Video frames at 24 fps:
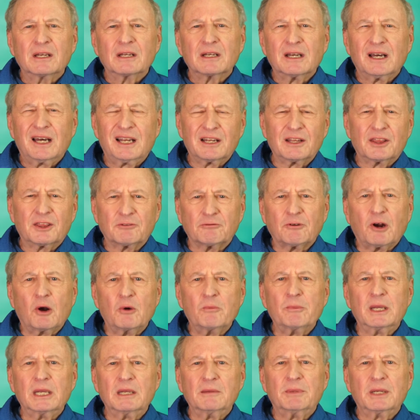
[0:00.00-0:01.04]
kind of
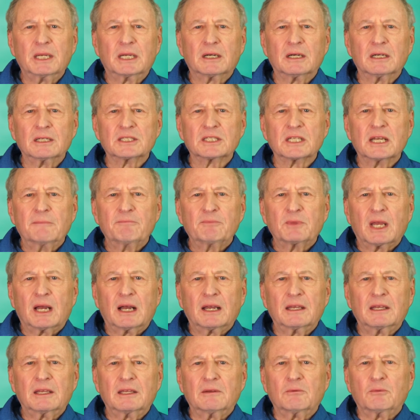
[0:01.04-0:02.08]
throw me, because
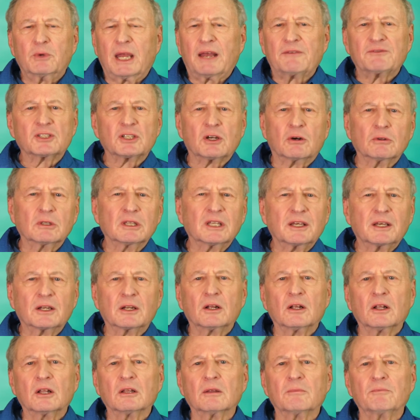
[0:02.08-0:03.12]
we have so
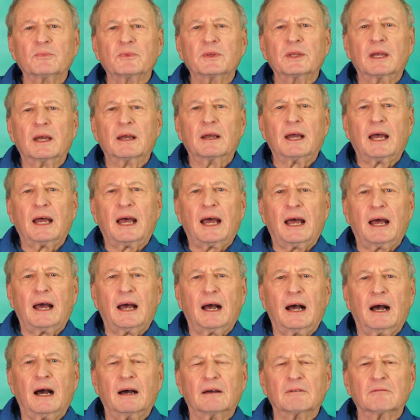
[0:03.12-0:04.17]
little
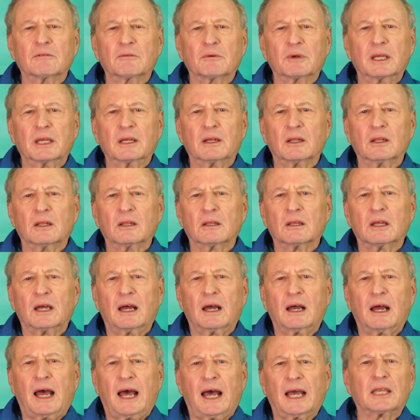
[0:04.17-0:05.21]
real
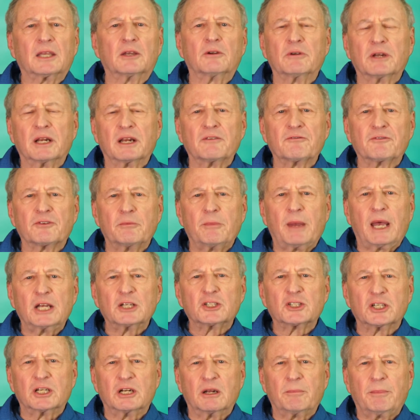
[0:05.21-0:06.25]
accurate
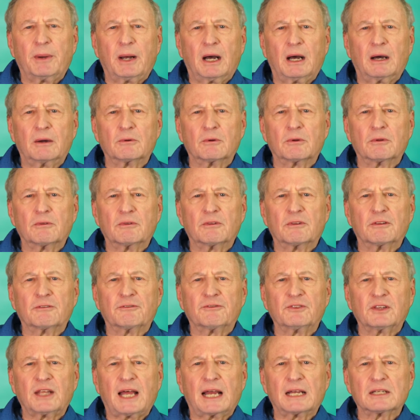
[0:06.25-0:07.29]
information about the
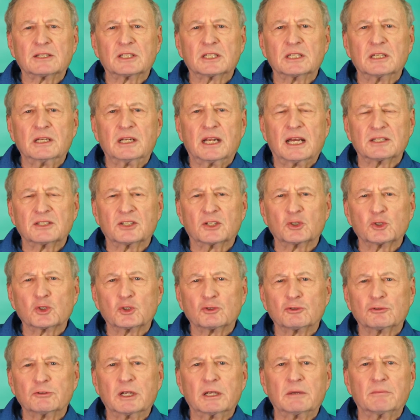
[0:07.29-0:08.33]
flaxseed as a
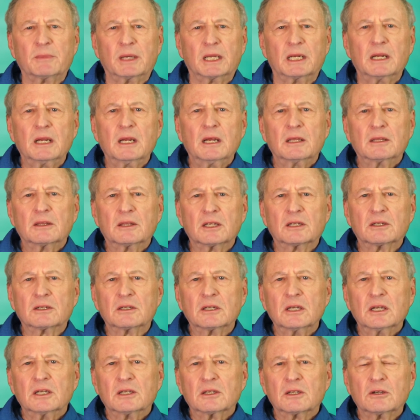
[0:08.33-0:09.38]
treatment that
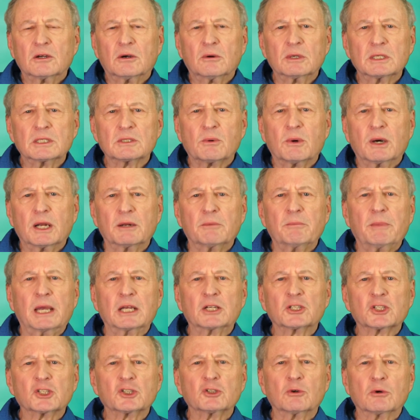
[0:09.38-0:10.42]
you always want to
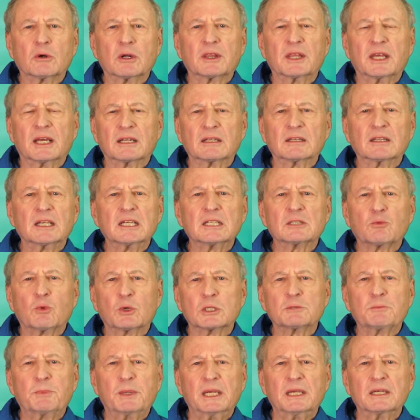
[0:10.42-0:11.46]
make sure that at least
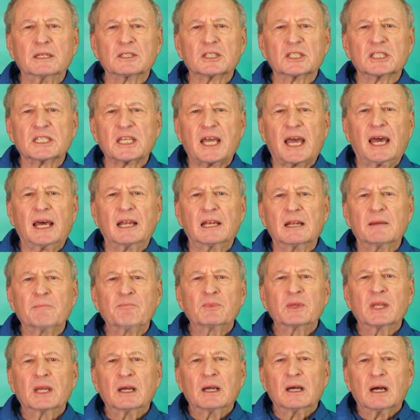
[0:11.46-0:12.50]
what's being said
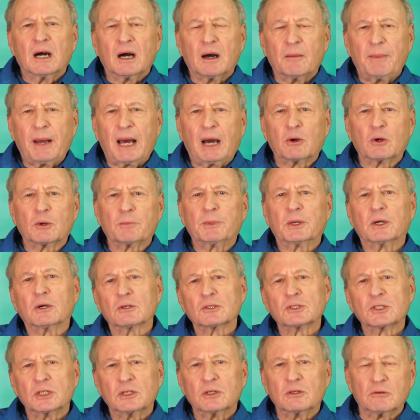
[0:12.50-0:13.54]
about a
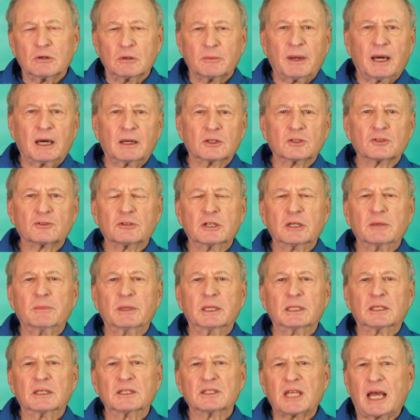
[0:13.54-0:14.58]
person or about a
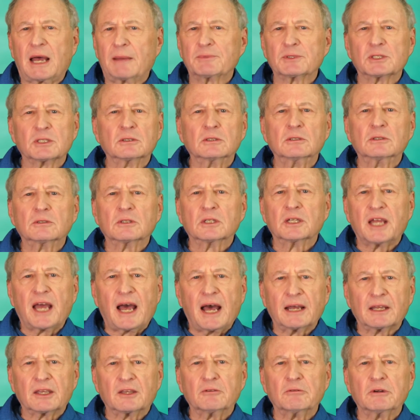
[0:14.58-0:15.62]
treatment is absolutely
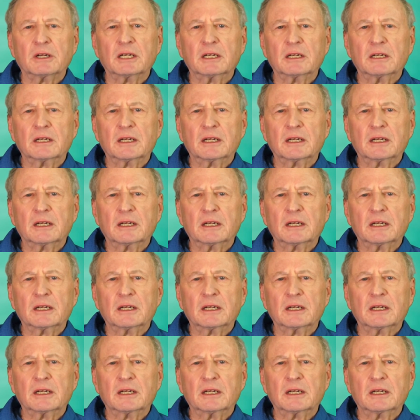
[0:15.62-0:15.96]
accurate.